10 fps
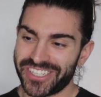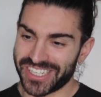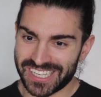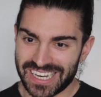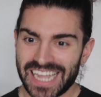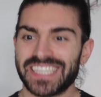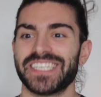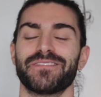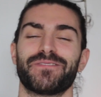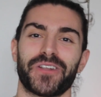just
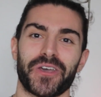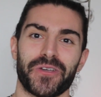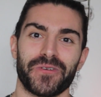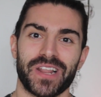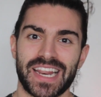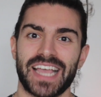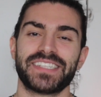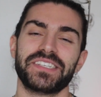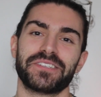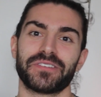let it flow,
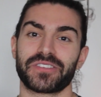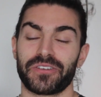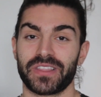let it do its own